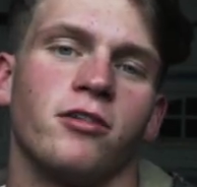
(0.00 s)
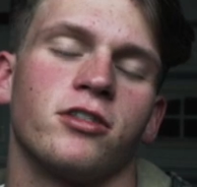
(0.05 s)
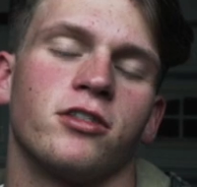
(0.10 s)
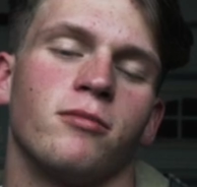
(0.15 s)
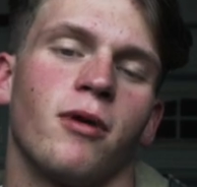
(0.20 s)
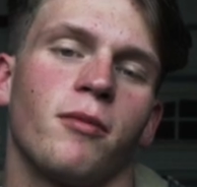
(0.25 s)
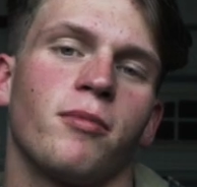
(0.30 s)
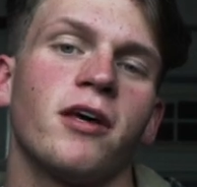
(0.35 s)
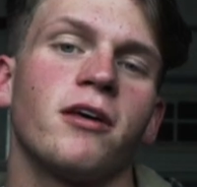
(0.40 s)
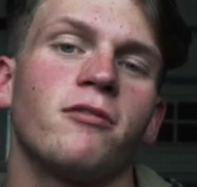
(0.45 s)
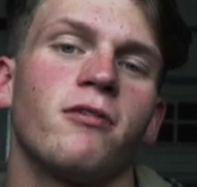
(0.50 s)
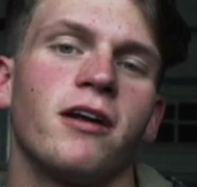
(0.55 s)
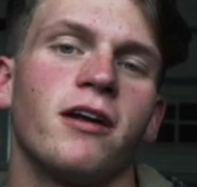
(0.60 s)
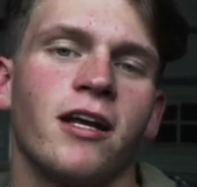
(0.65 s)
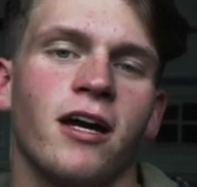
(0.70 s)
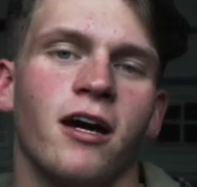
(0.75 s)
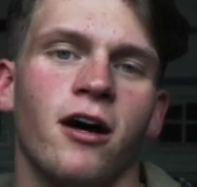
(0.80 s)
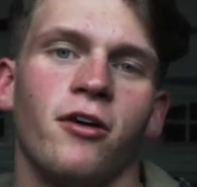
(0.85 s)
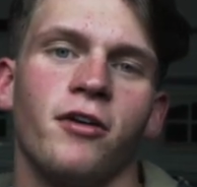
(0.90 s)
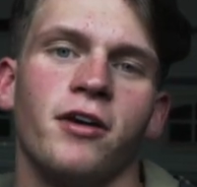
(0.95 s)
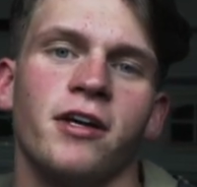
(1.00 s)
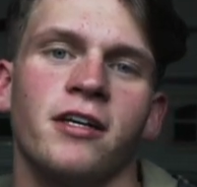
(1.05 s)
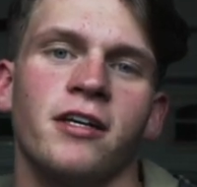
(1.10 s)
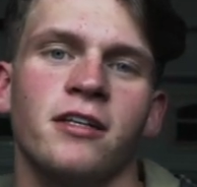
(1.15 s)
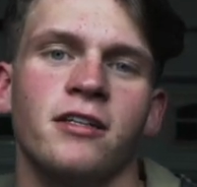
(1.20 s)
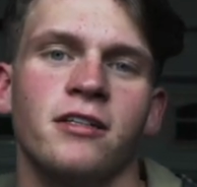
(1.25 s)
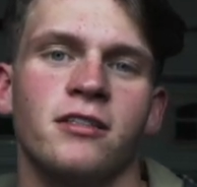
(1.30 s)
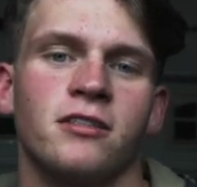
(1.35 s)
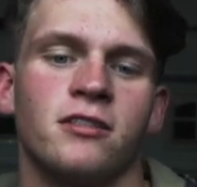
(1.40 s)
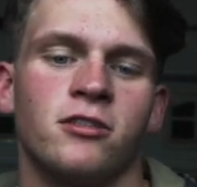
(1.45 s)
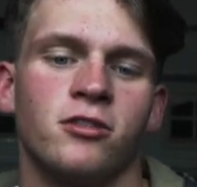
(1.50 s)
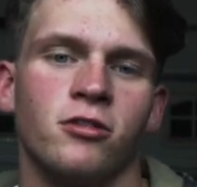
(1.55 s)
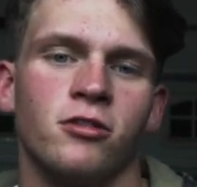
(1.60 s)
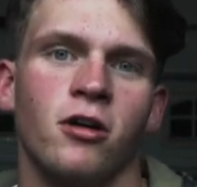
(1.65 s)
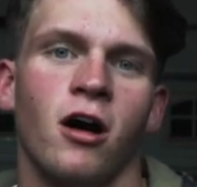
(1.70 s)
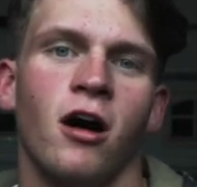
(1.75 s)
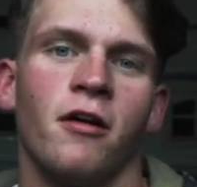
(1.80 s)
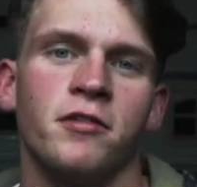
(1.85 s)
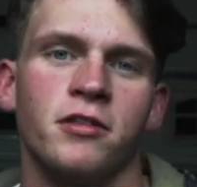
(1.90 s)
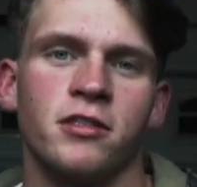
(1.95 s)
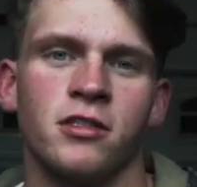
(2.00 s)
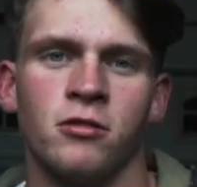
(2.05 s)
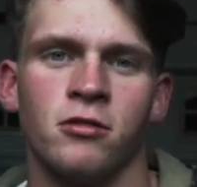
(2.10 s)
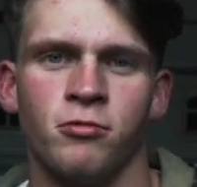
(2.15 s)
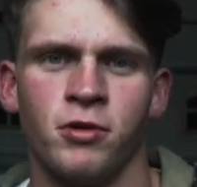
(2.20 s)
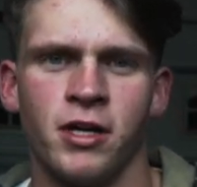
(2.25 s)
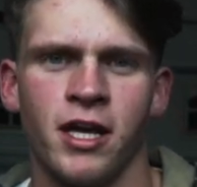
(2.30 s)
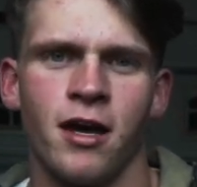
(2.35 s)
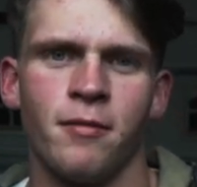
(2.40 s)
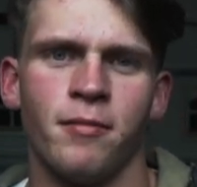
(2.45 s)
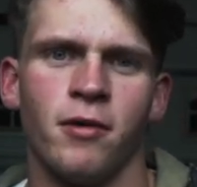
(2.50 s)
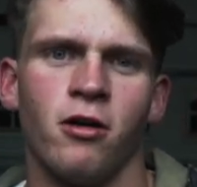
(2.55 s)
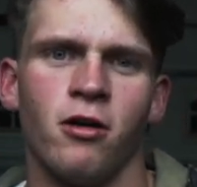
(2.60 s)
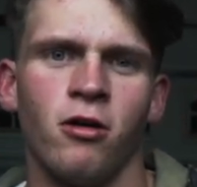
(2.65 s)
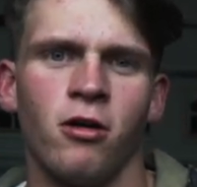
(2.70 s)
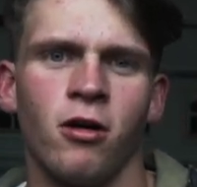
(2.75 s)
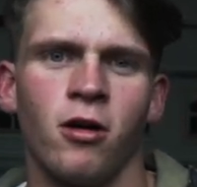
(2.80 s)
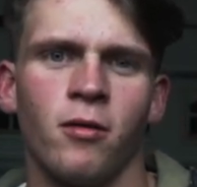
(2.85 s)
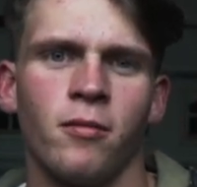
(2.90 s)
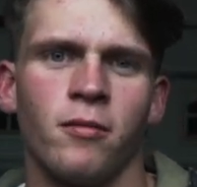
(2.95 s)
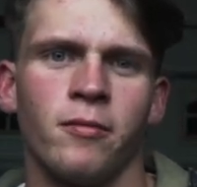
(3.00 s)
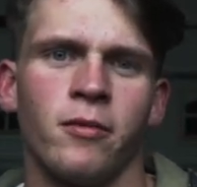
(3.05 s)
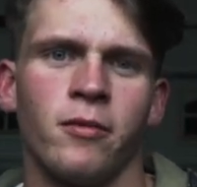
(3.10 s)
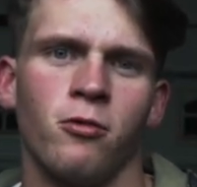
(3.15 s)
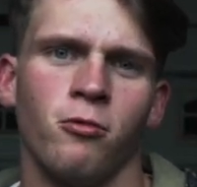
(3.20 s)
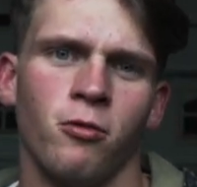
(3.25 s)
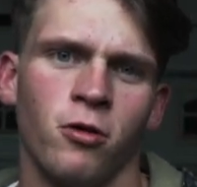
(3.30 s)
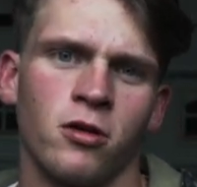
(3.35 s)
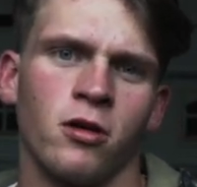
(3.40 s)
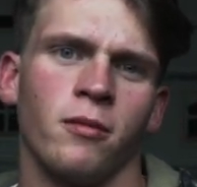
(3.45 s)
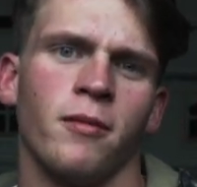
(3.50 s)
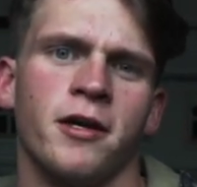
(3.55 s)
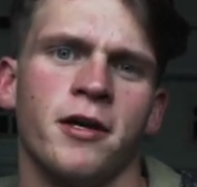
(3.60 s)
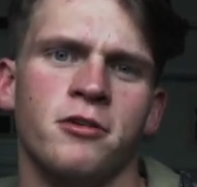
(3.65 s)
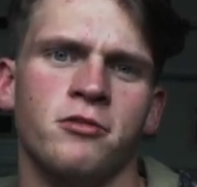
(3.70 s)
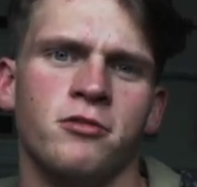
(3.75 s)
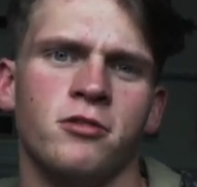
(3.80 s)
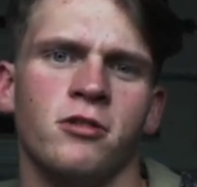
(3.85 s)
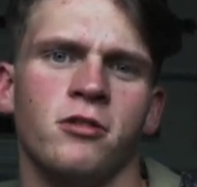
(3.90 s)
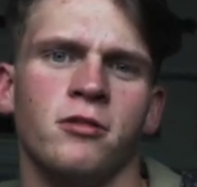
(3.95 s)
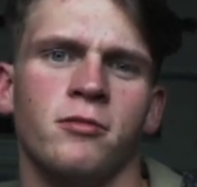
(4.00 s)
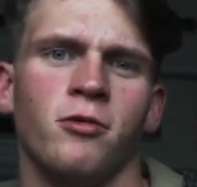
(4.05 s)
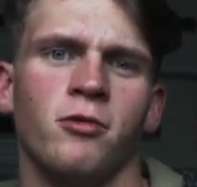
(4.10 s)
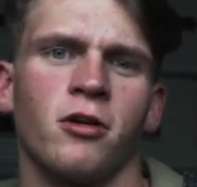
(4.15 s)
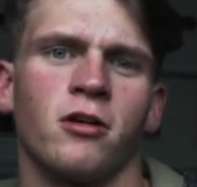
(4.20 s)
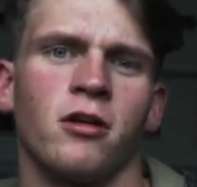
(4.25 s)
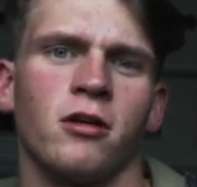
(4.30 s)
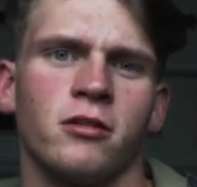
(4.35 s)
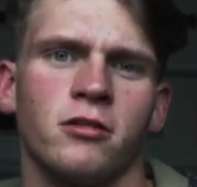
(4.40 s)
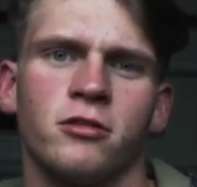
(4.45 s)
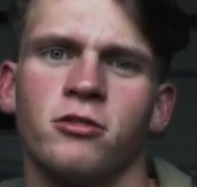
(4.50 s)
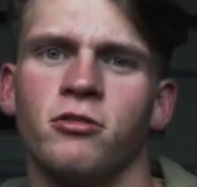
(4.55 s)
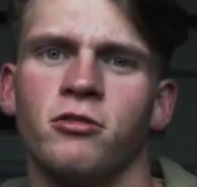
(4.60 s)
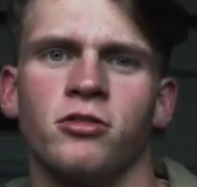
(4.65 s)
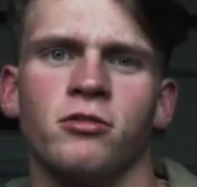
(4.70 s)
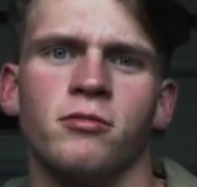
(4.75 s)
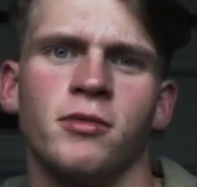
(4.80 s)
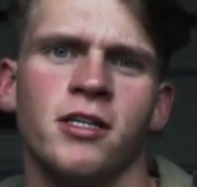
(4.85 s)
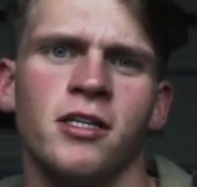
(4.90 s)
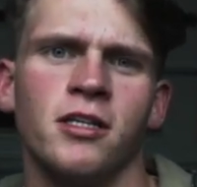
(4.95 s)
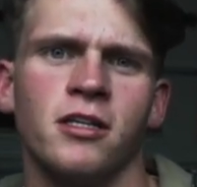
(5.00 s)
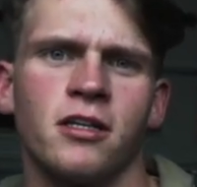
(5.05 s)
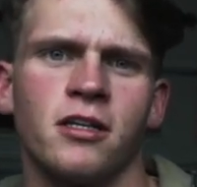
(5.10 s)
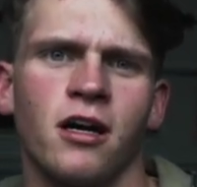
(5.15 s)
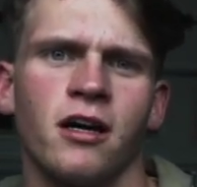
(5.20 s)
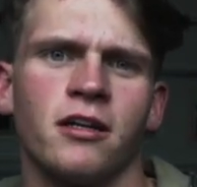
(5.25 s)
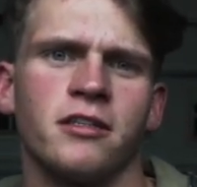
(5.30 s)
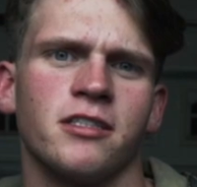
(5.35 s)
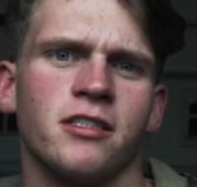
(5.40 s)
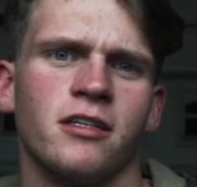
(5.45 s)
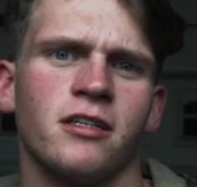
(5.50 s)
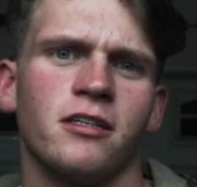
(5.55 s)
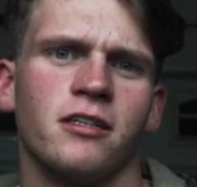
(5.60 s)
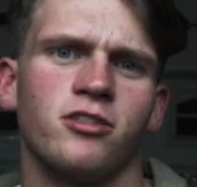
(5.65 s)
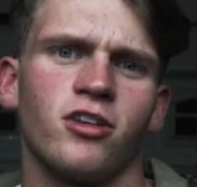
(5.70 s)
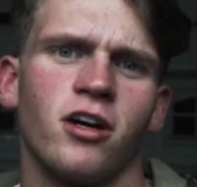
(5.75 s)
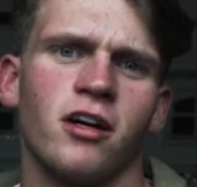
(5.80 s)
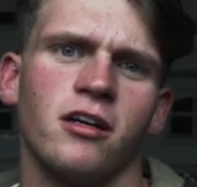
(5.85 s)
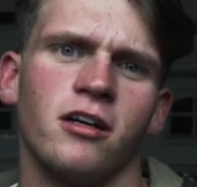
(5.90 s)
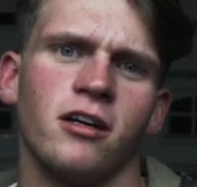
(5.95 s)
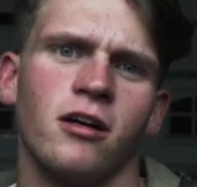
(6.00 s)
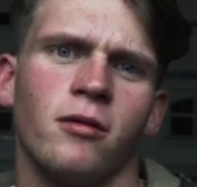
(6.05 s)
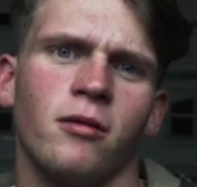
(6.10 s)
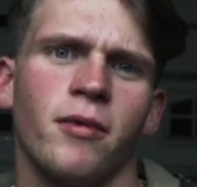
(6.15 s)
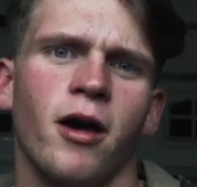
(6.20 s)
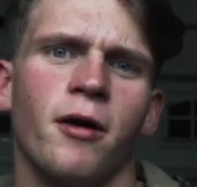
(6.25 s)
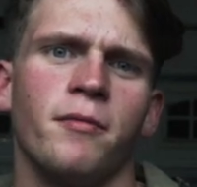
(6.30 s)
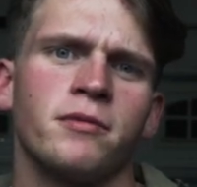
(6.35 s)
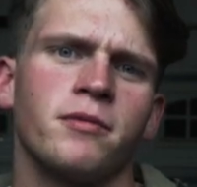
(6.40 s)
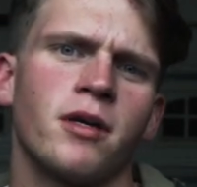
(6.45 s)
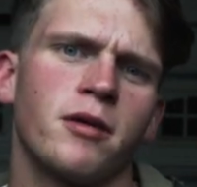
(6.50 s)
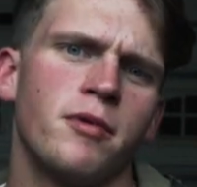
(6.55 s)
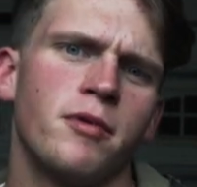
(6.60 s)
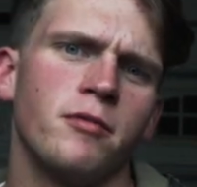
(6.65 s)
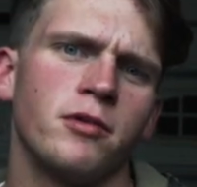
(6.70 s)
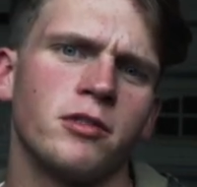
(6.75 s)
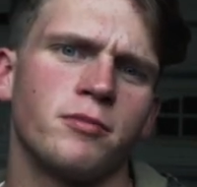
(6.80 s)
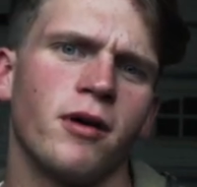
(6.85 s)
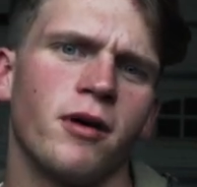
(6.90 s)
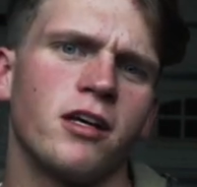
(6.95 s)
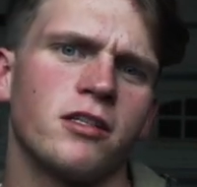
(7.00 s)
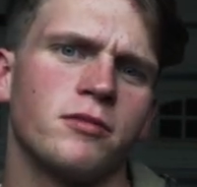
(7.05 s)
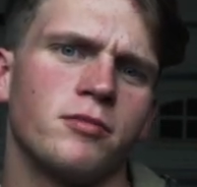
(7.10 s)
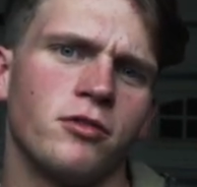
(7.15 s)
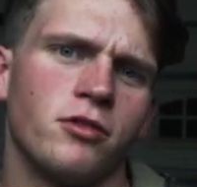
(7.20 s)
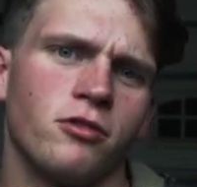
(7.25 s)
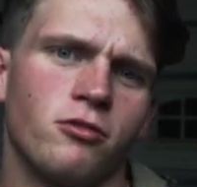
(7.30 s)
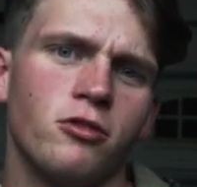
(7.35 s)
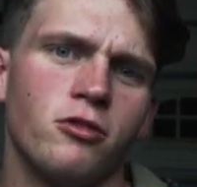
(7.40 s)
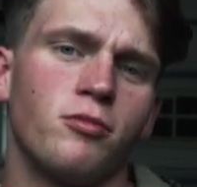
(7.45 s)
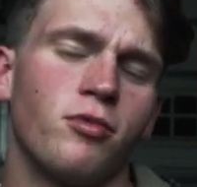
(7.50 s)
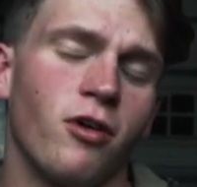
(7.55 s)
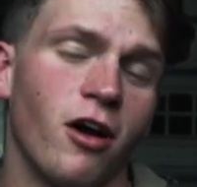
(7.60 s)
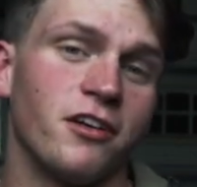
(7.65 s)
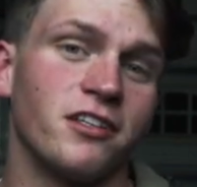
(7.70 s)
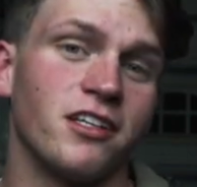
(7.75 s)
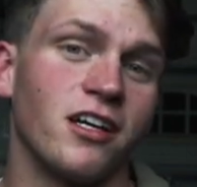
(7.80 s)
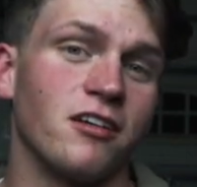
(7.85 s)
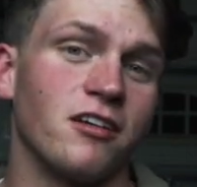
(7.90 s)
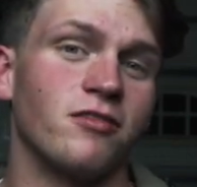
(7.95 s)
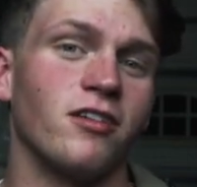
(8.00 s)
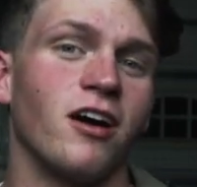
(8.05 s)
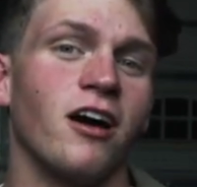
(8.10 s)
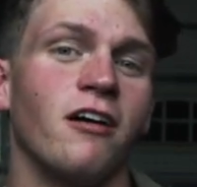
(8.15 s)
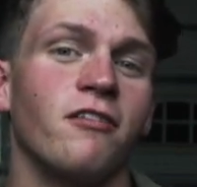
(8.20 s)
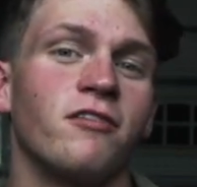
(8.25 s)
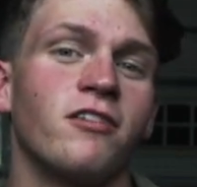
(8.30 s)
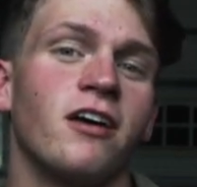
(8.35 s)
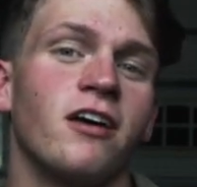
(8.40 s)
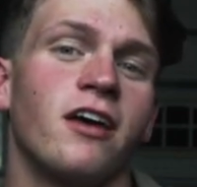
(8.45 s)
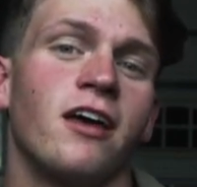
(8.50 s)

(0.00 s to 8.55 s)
So my plan right now is to obviously rehab my arm, work on my YouTube, work on social media content, try to help as many people as possible through Pride 95.